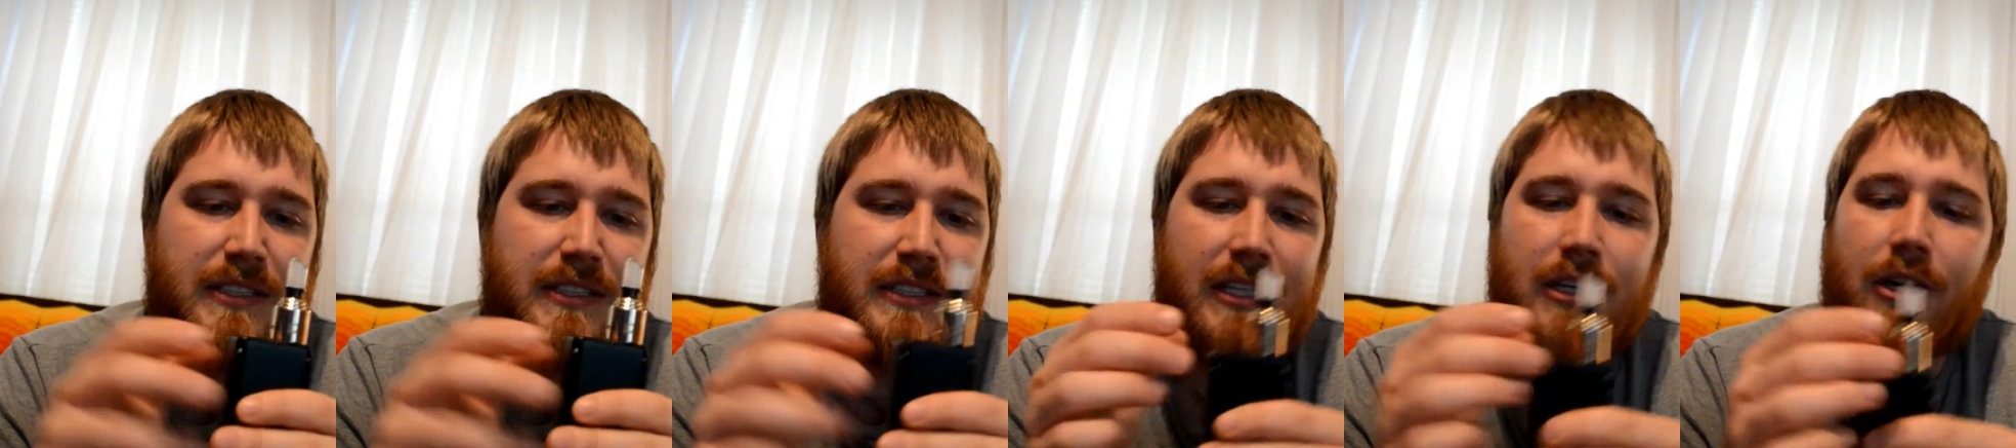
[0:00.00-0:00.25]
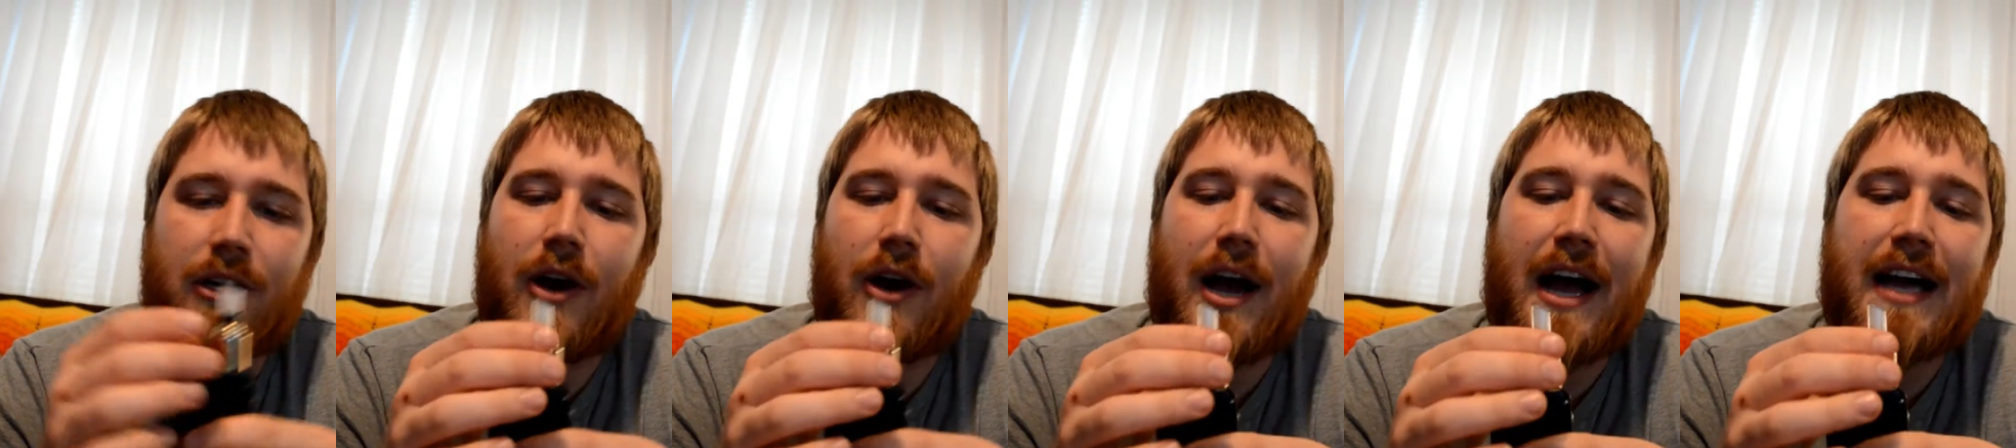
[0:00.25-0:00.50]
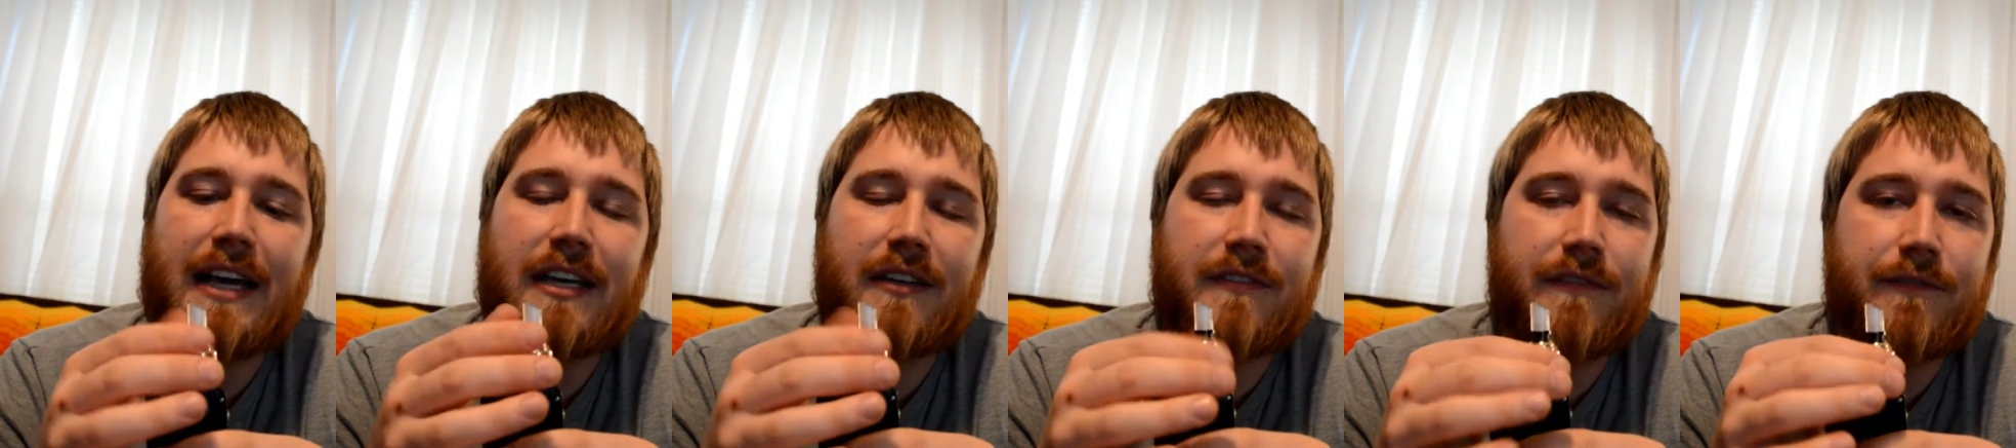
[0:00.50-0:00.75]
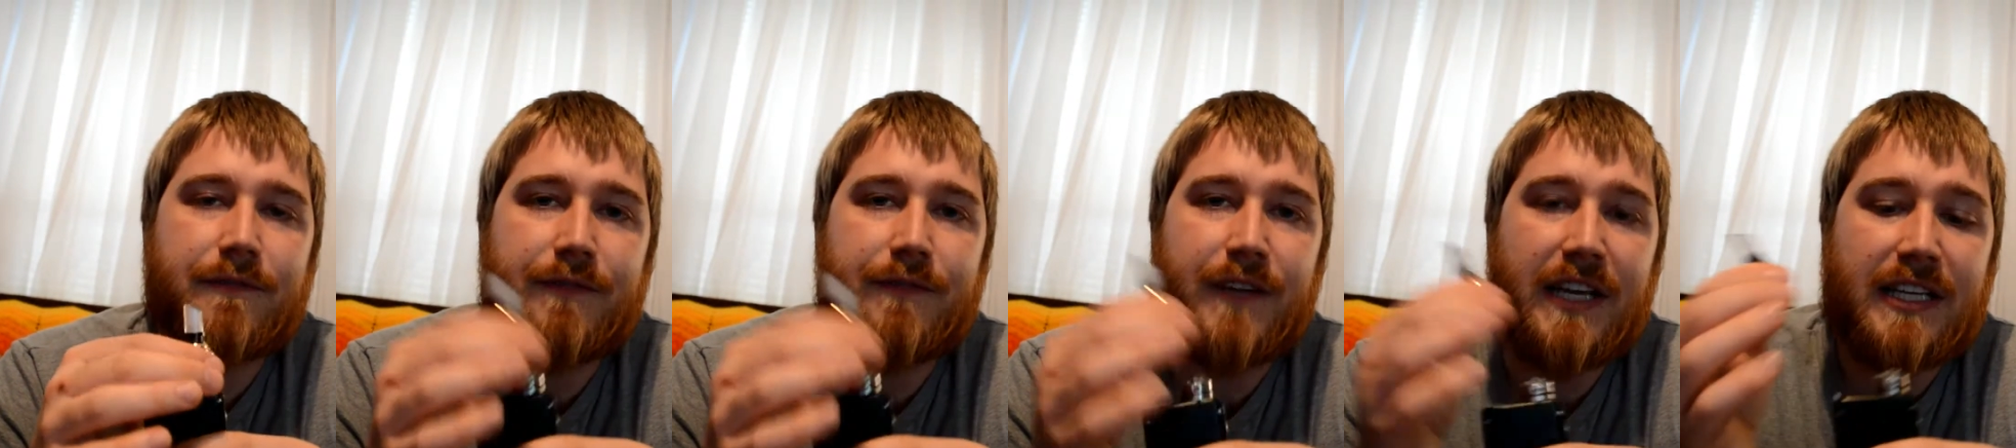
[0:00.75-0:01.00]
you know, I could
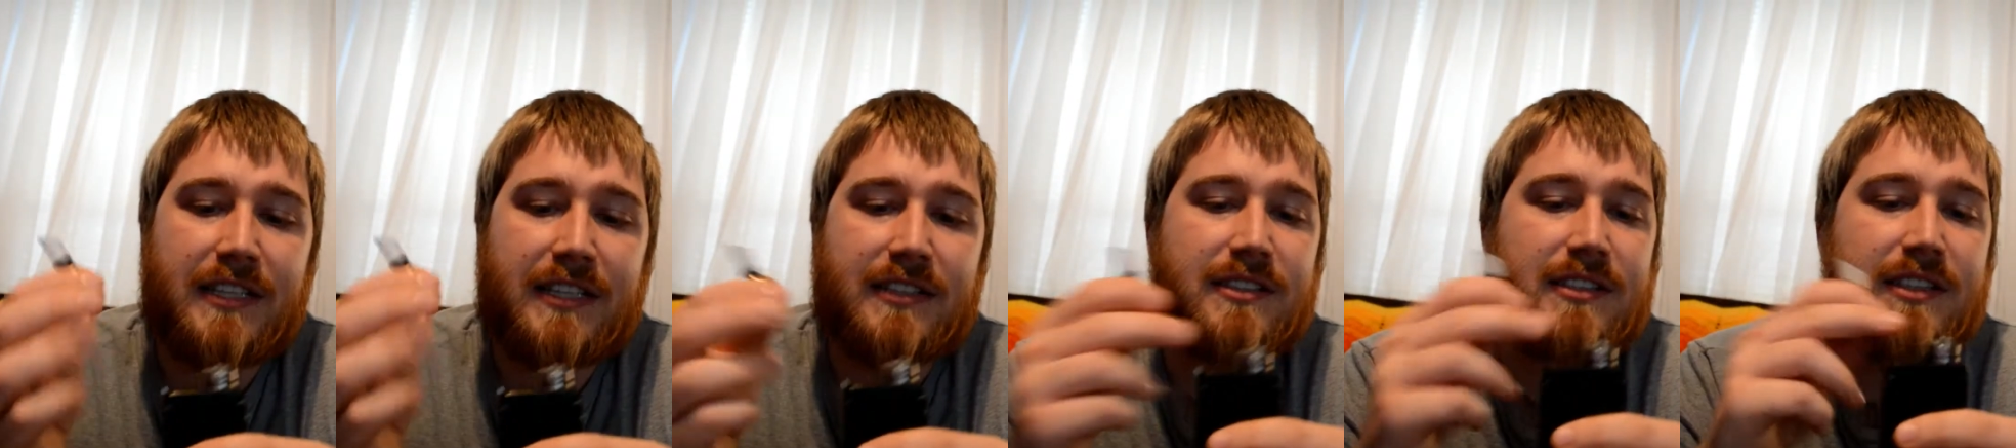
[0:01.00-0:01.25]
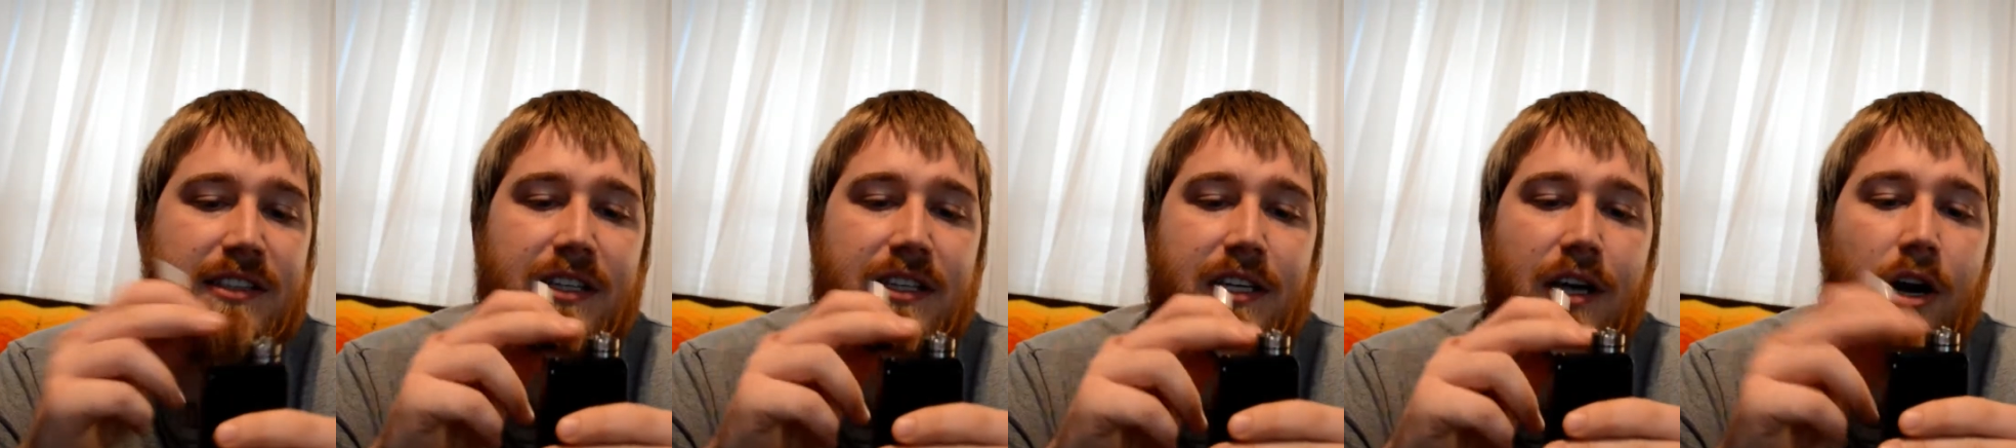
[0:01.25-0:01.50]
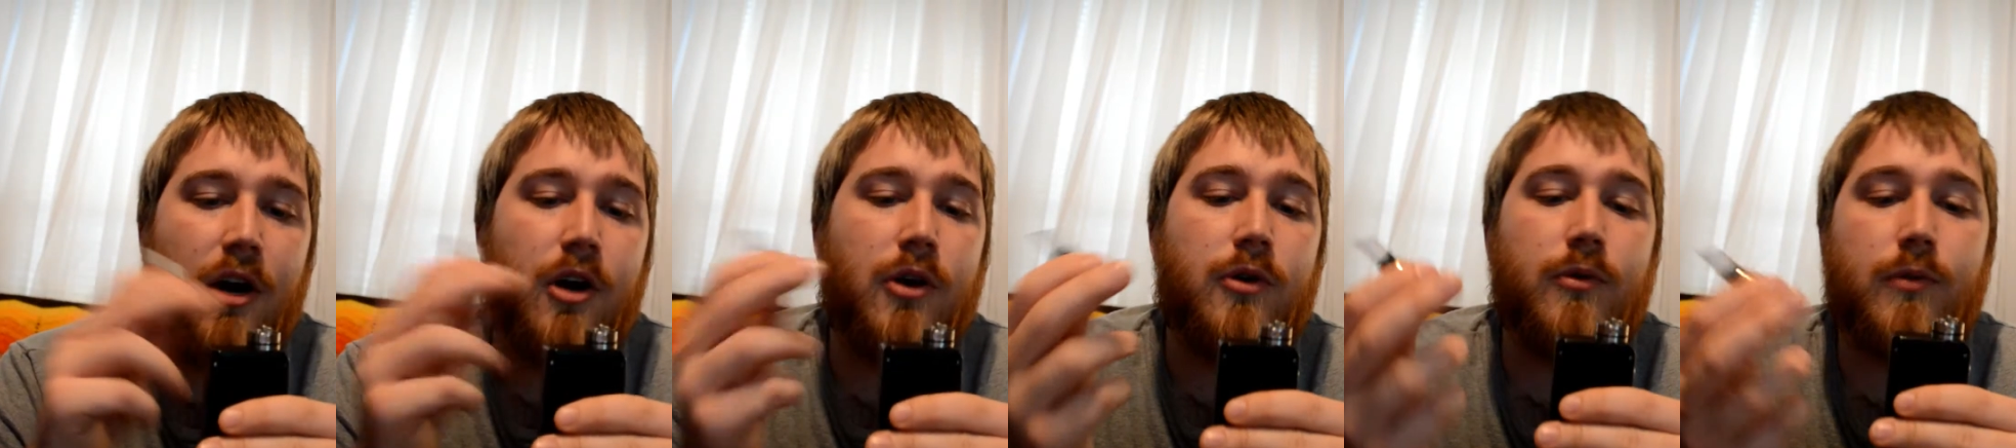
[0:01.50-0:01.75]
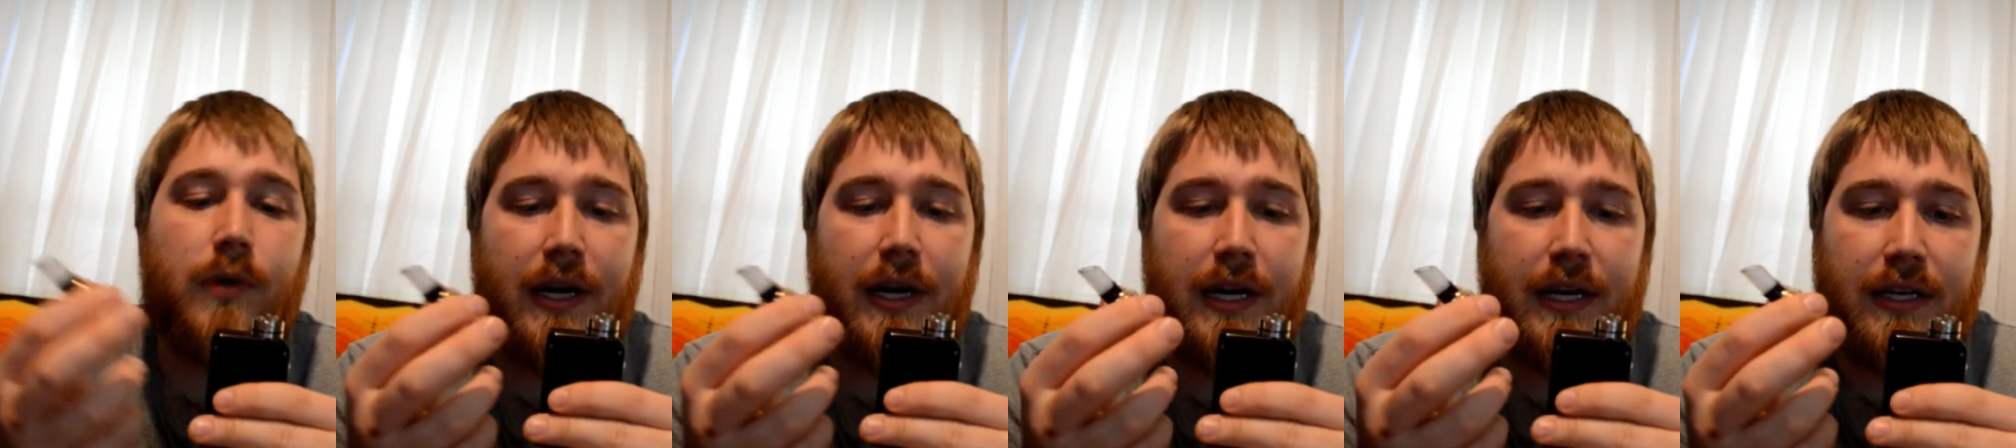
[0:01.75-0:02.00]
fix the
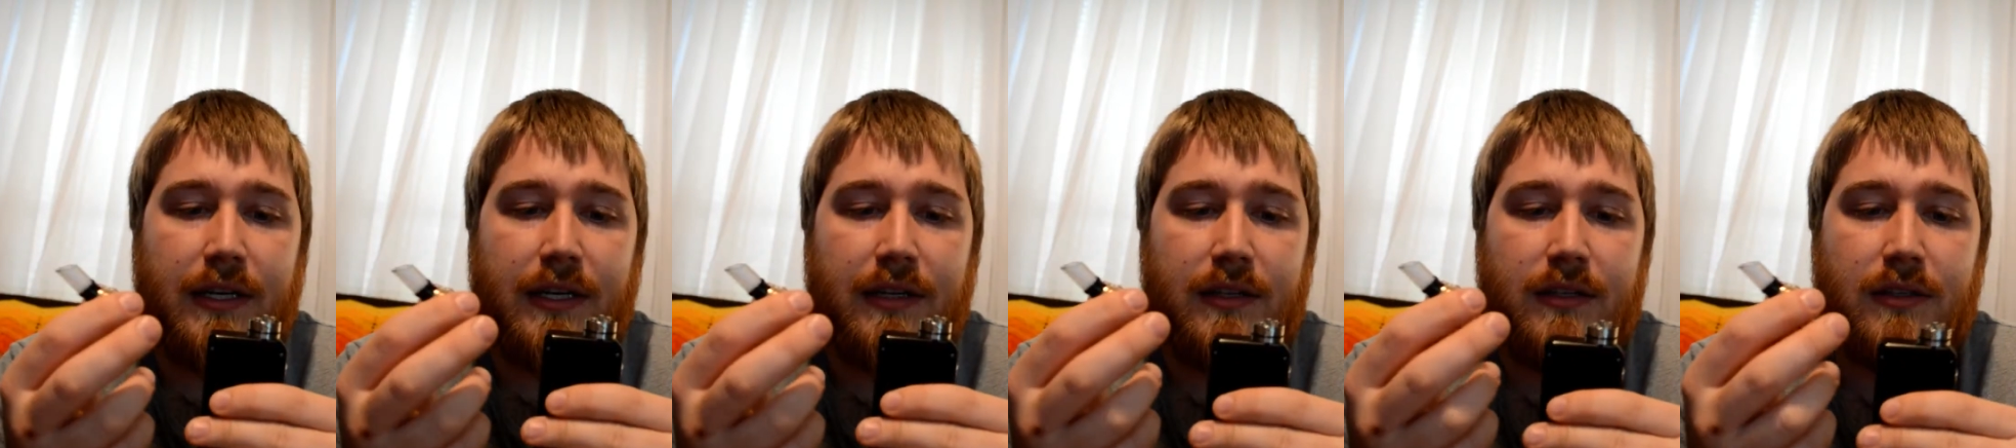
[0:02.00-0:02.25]
O-ring.